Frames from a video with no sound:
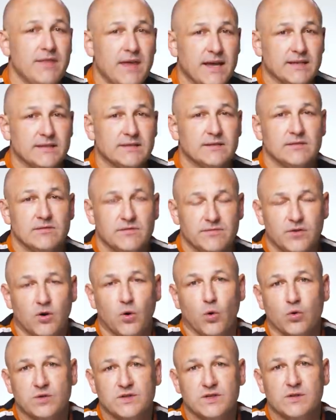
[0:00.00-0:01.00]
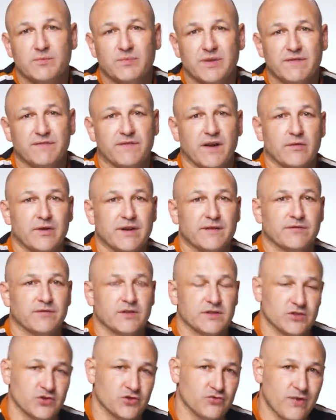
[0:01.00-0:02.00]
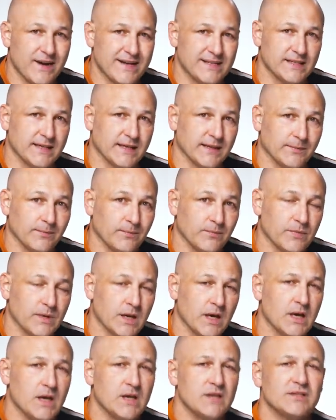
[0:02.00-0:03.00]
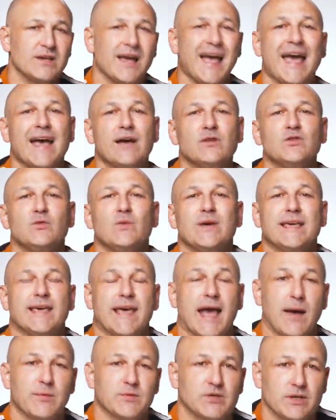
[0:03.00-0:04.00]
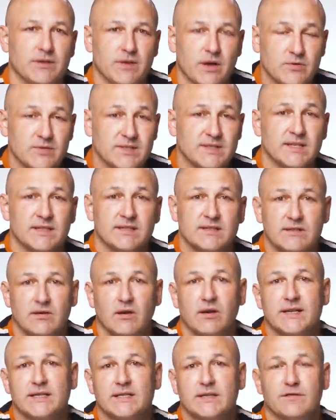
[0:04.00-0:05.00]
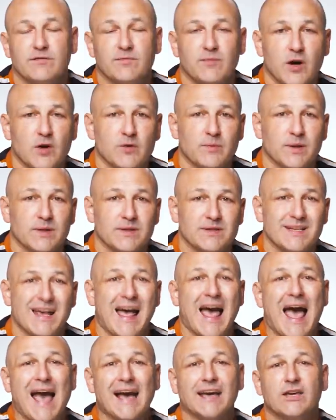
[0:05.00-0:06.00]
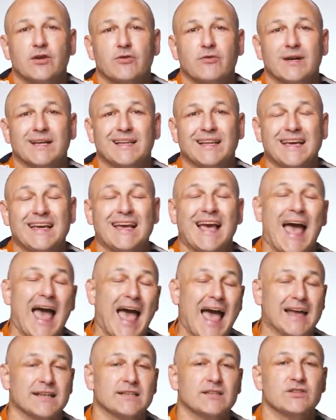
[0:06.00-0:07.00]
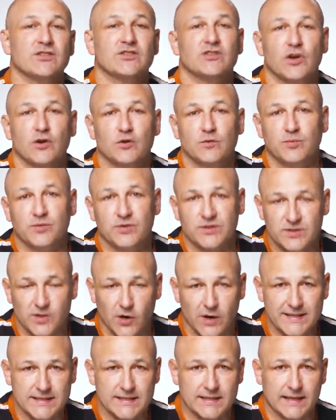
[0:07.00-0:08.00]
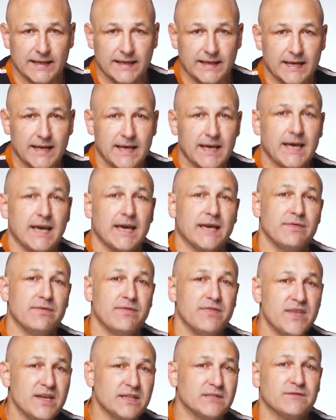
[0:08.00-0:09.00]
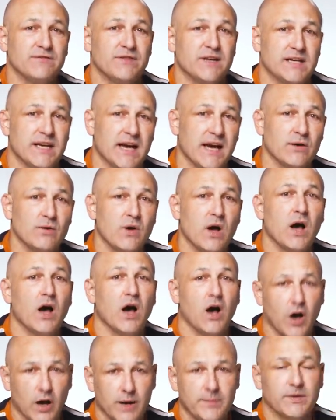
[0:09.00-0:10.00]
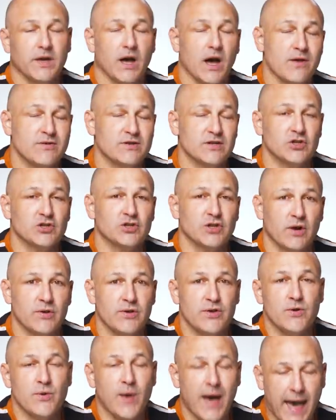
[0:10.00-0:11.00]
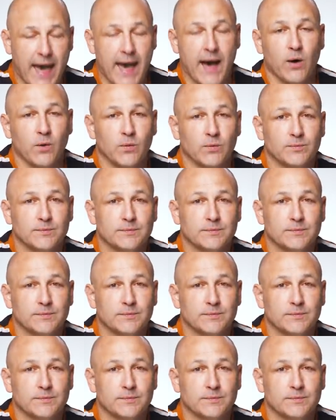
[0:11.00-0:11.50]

This, of course, can be very frustrating. So how do we capture those decisive moments accurately and so precisely? In this video, I'm going to show you how.